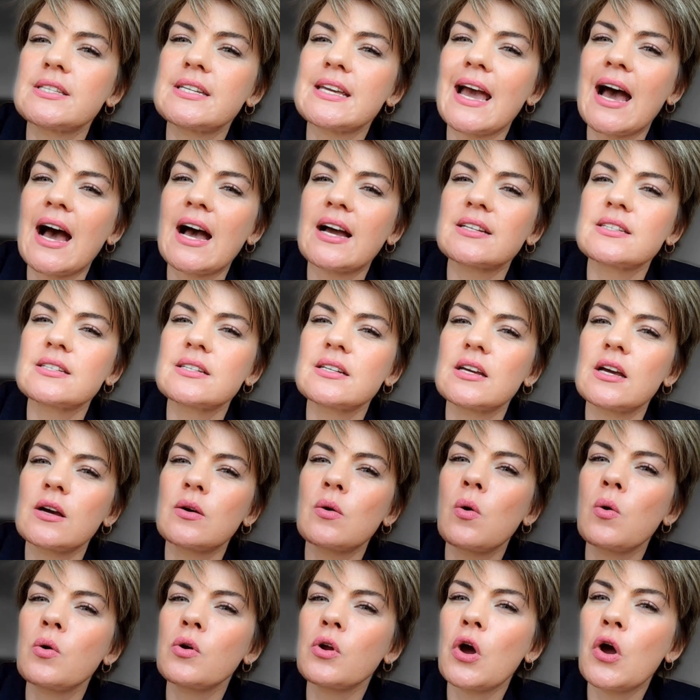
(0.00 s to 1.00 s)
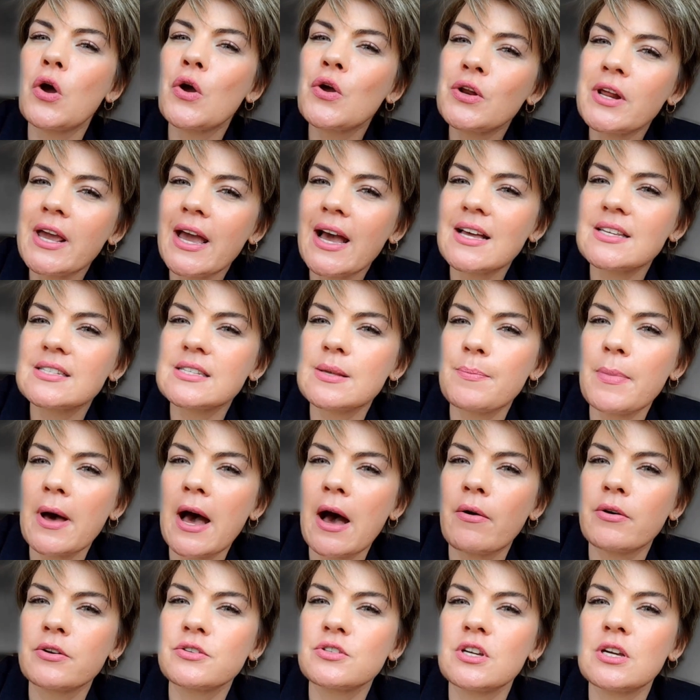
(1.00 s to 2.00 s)
Act, a court only has the
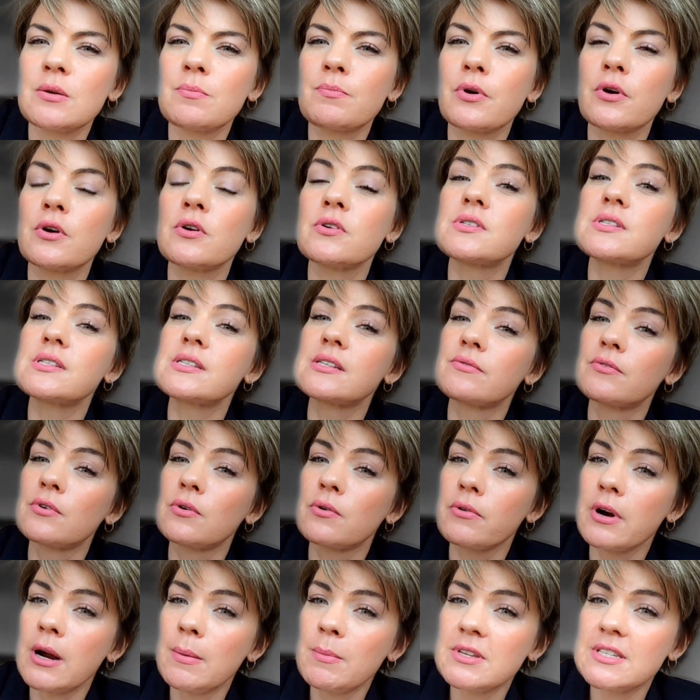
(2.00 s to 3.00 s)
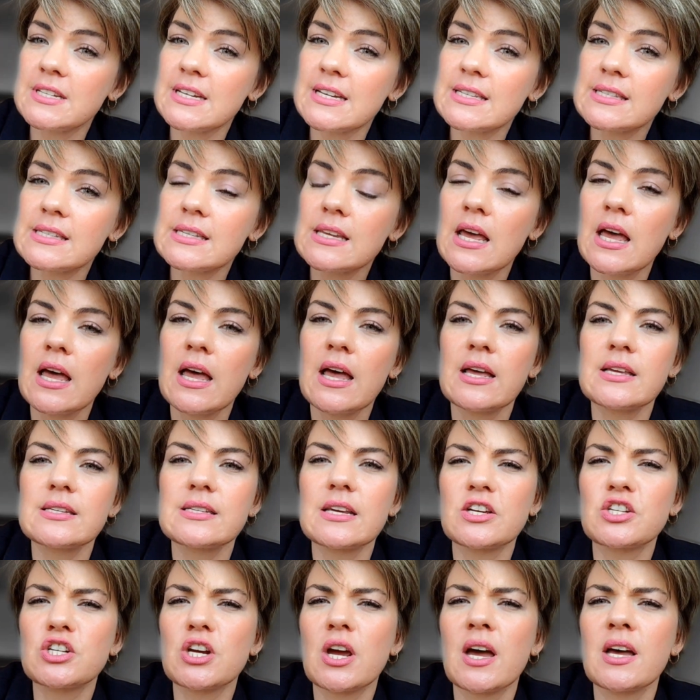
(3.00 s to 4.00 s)
power to impose civil remedies,
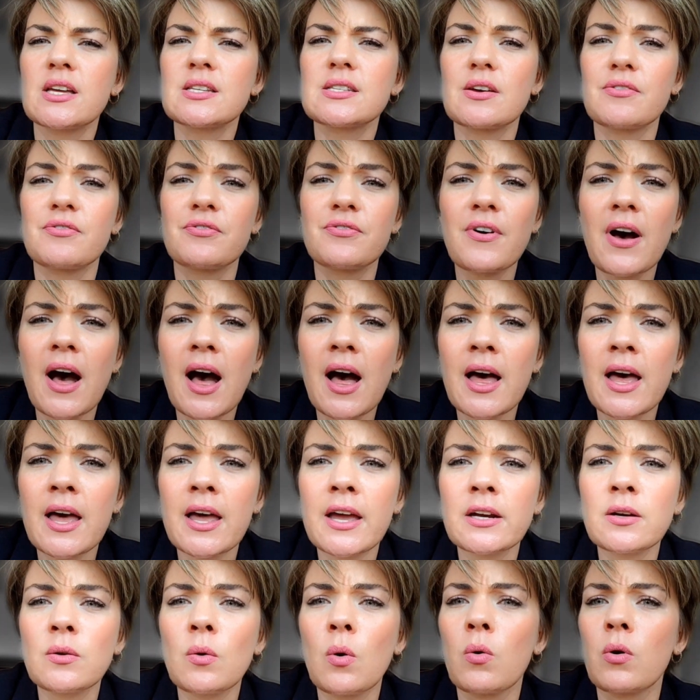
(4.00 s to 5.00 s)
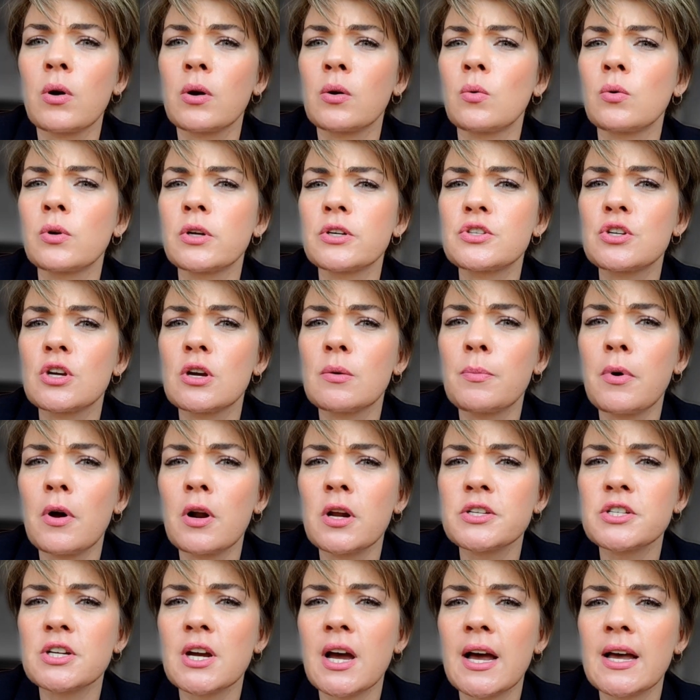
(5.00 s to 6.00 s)
such as a fine or an order to
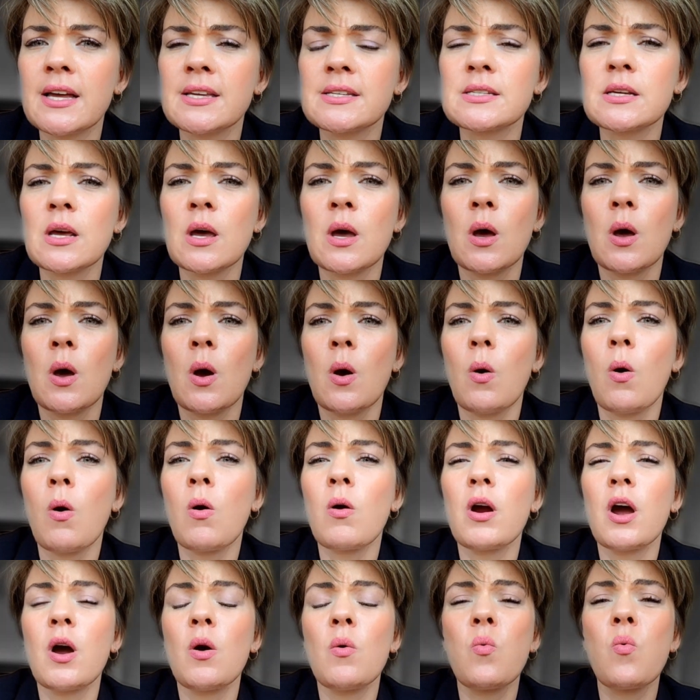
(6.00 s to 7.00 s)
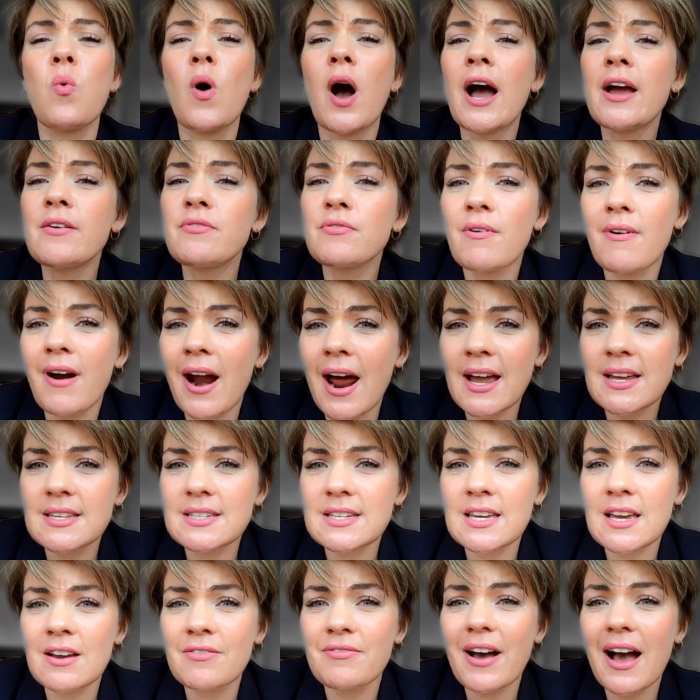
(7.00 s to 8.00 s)
apologise, or a wide
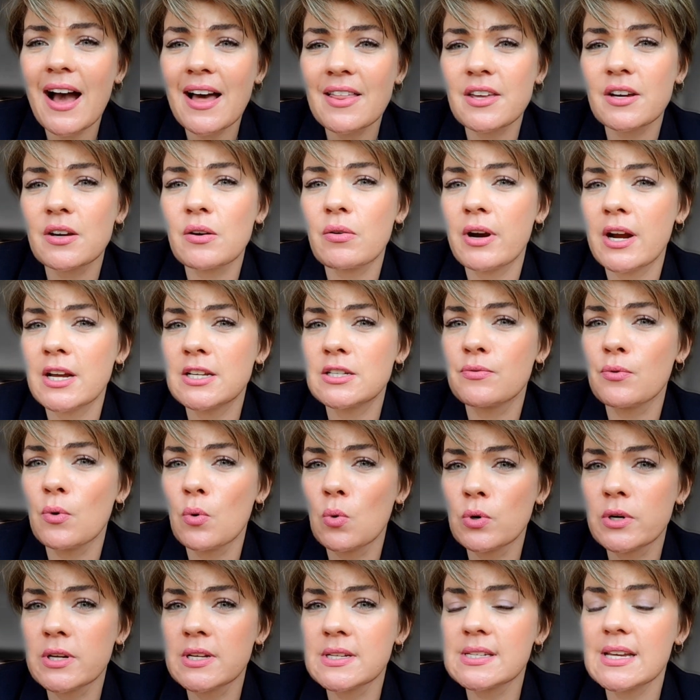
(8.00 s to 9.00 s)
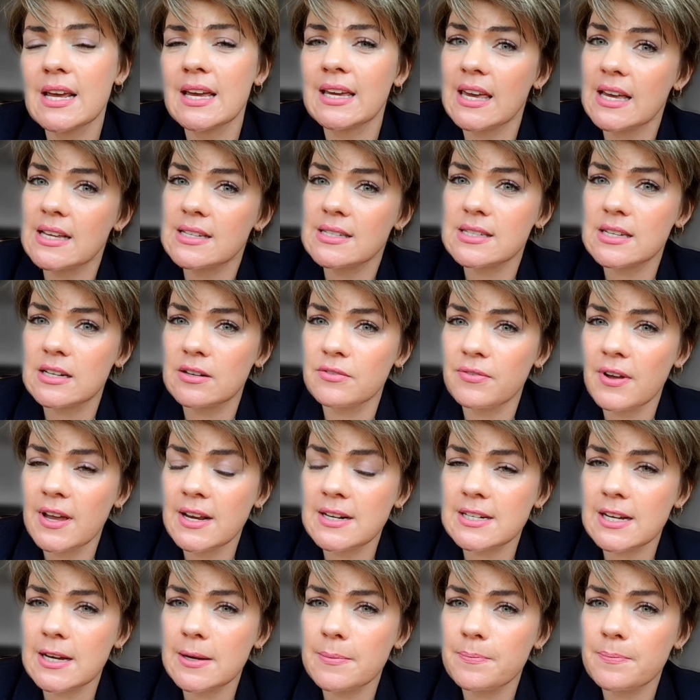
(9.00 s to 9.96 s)
variety of other creative orders against an offender.